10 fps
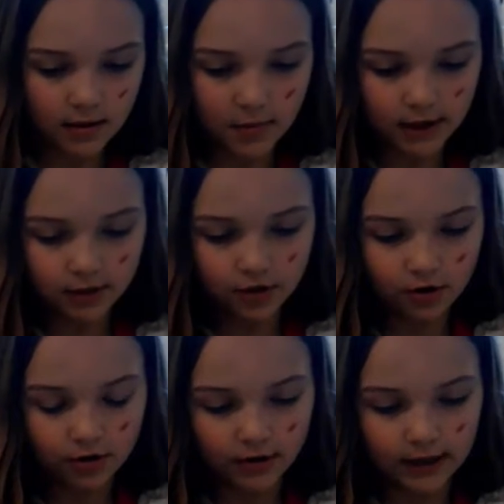Make sure
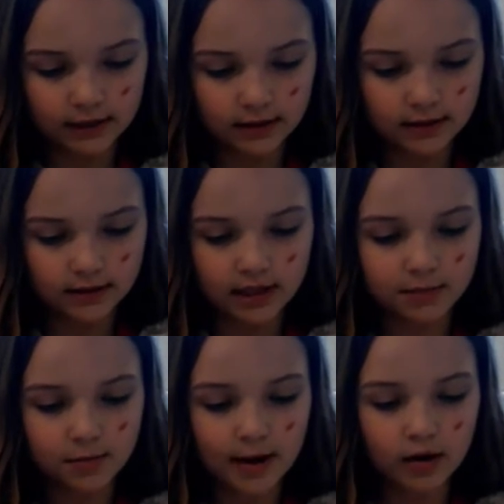they're like the same
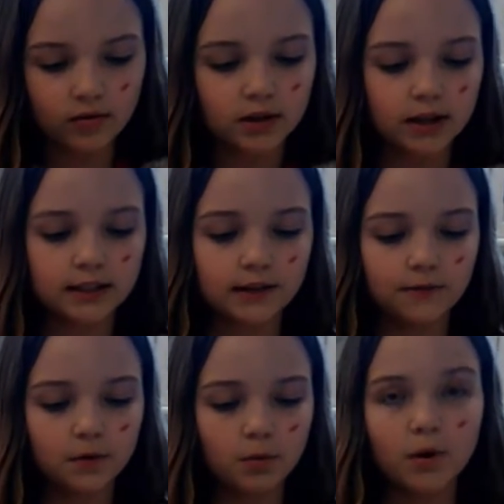amount because if
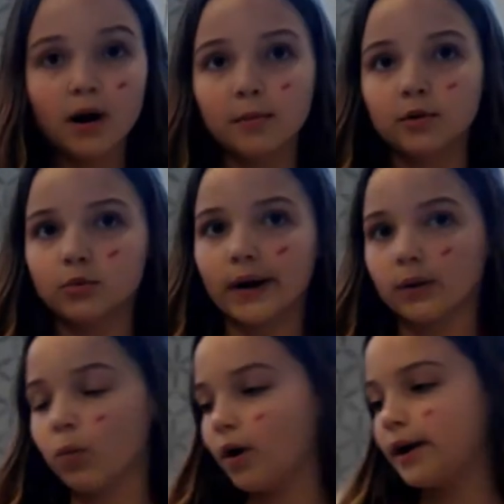you put like
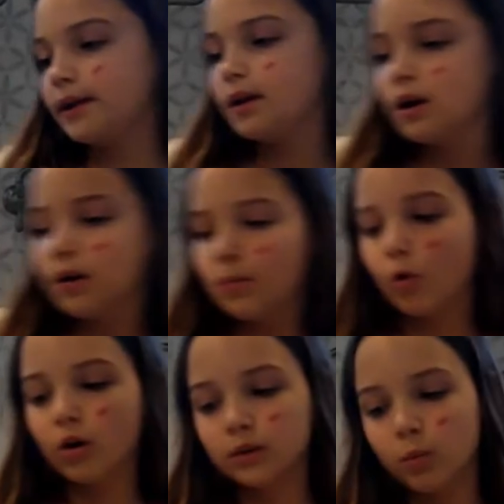one
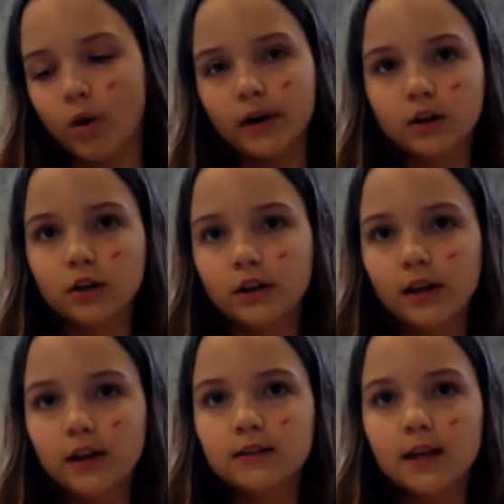more on one
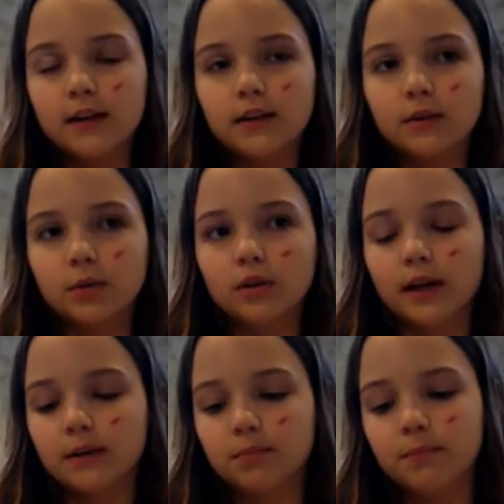cookie, then they will
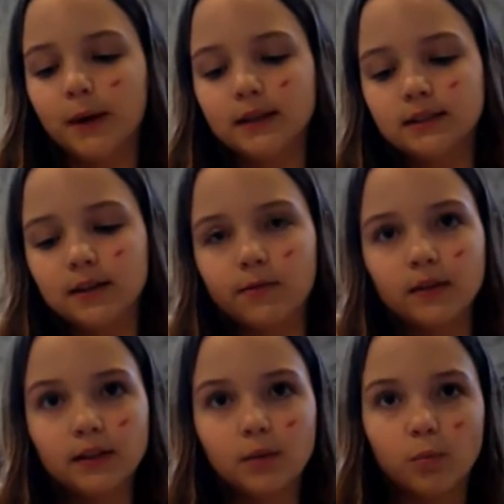like bake
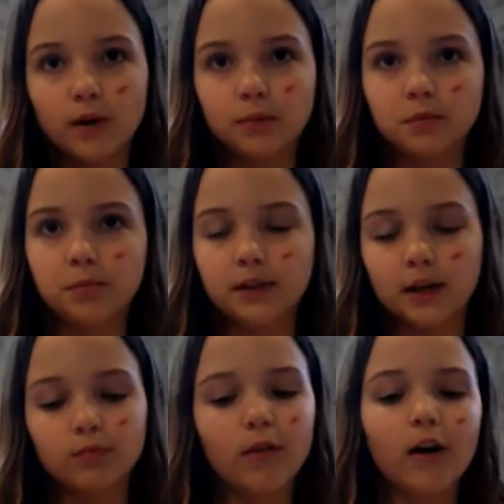differently. One would be
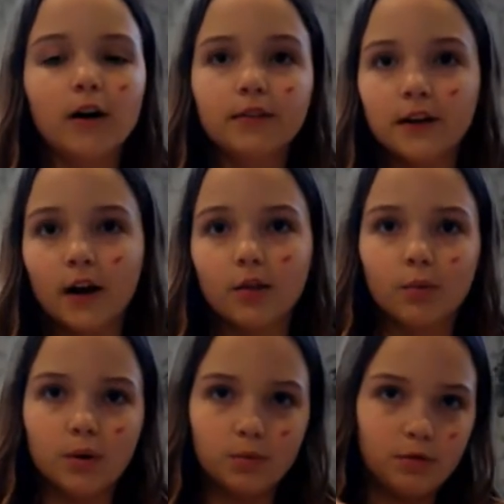like raw, the other
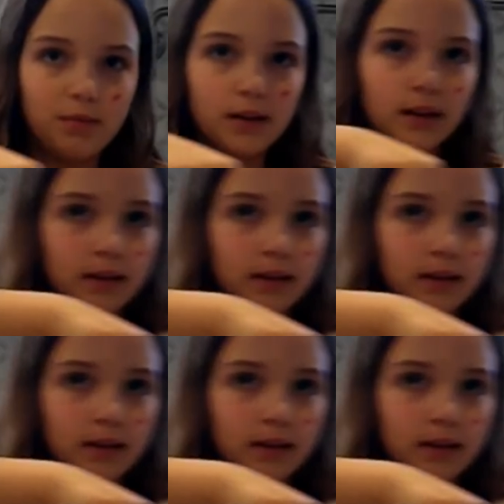one would be like